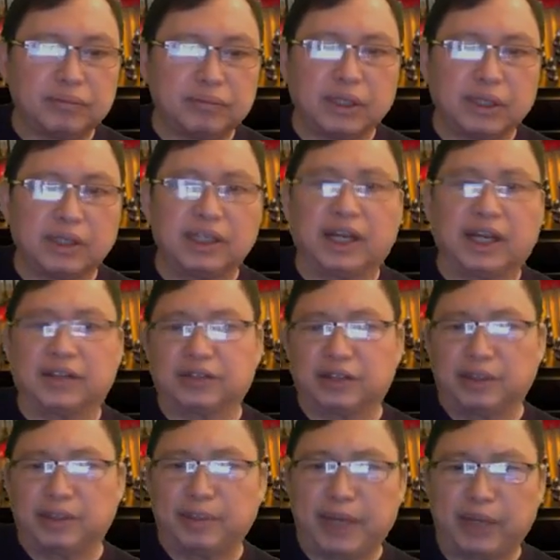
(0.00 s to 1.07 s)
yeah, so the
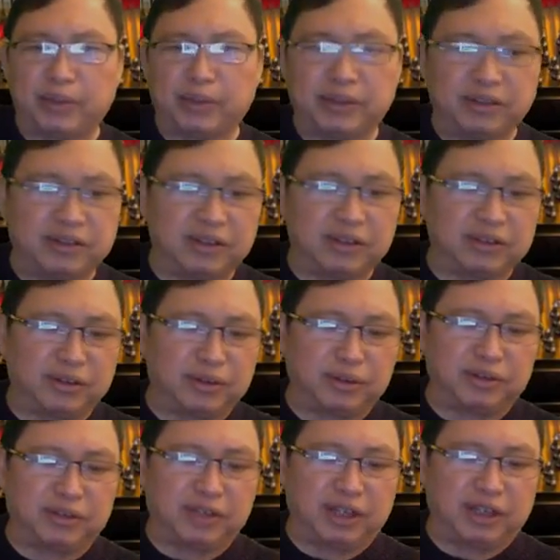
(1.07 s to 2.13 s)
bandwidth is just on your
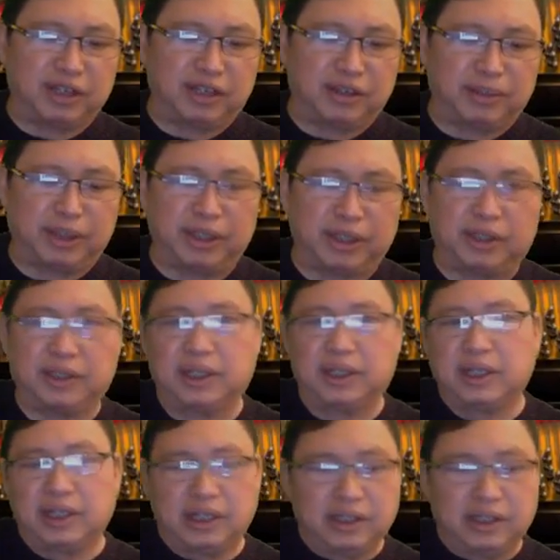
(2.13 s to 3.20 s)
side, not on my end.
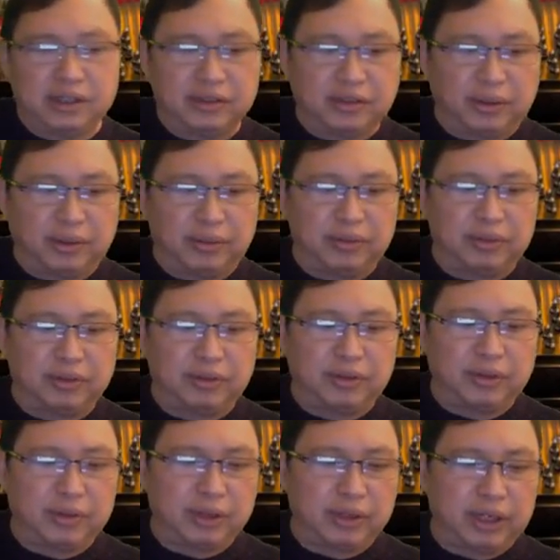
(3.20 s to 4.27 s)
So
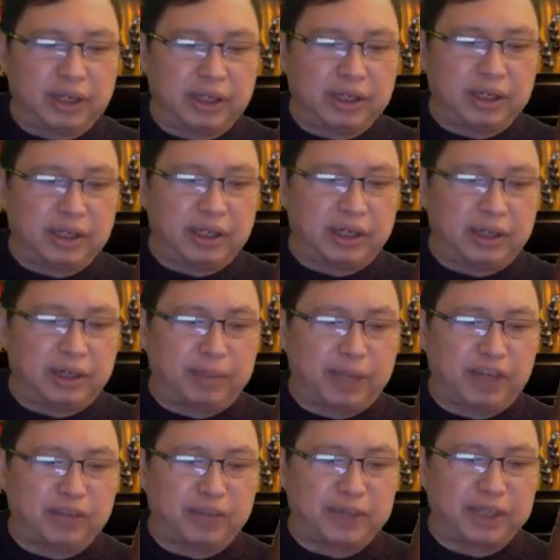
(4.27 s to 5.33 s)

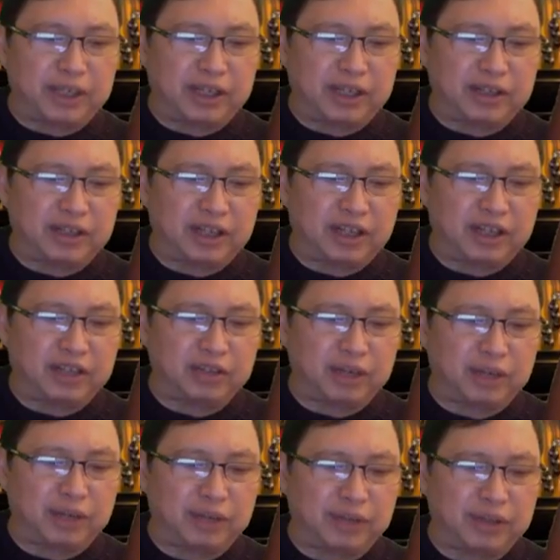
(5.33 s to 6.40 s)
Braxby can handle the high
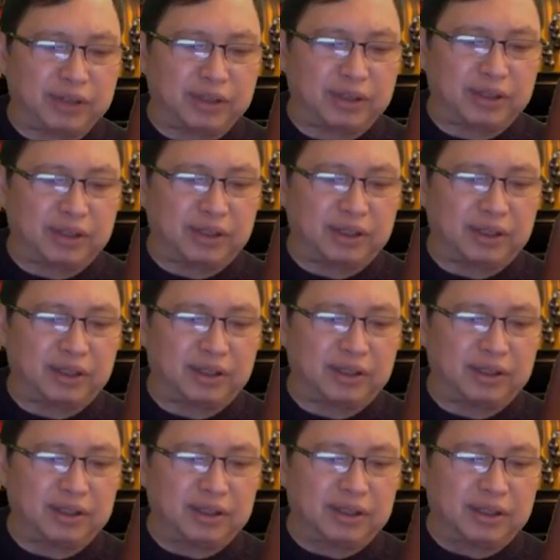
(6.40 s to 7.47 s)
traffic. I
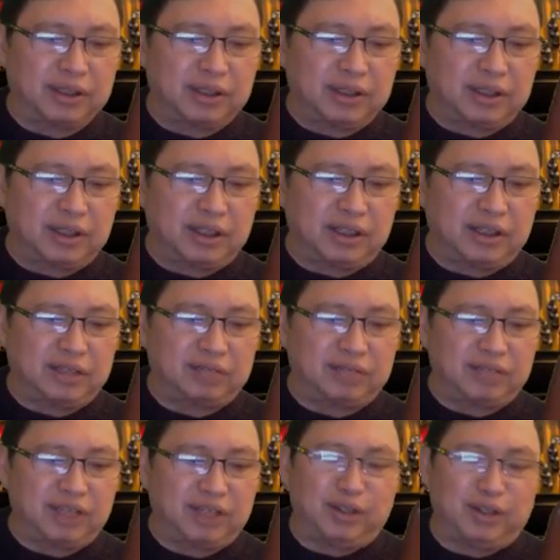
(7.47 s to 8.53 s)

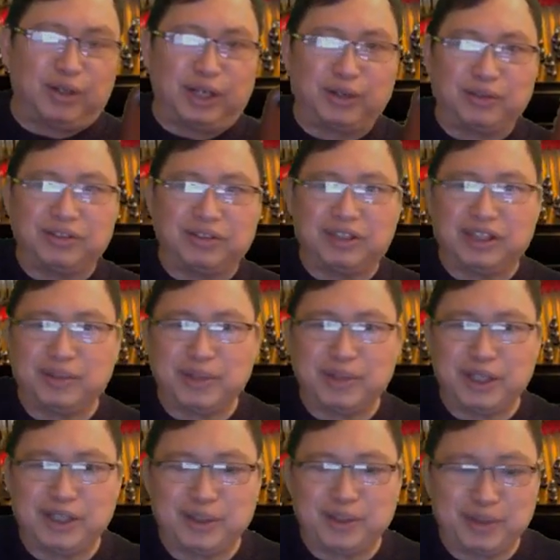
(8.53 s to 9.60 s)
don't know. I don't see anybody
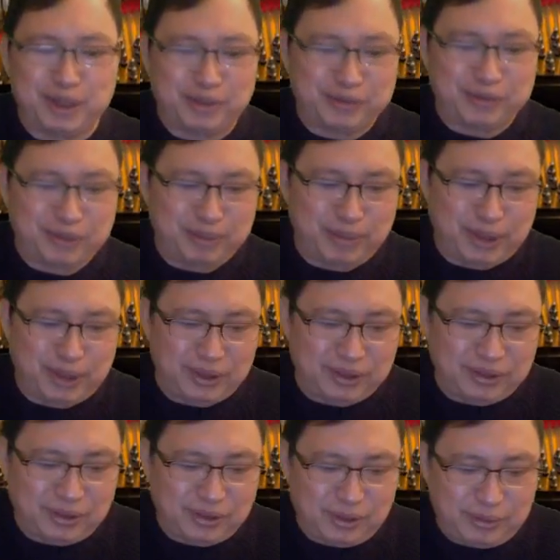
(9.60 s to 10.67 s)
coming in from
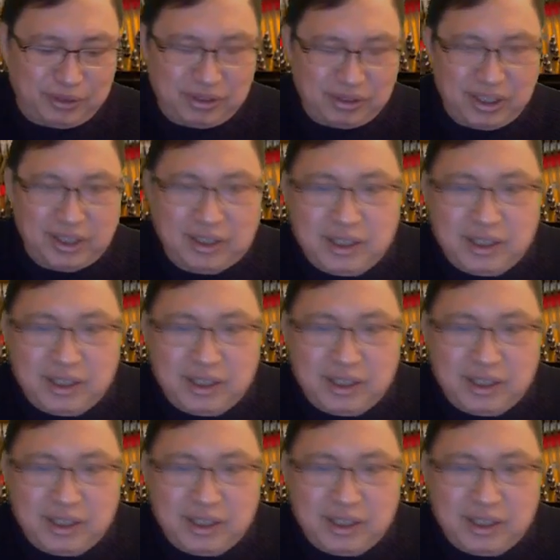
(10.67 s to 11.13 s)
Cernovich yet.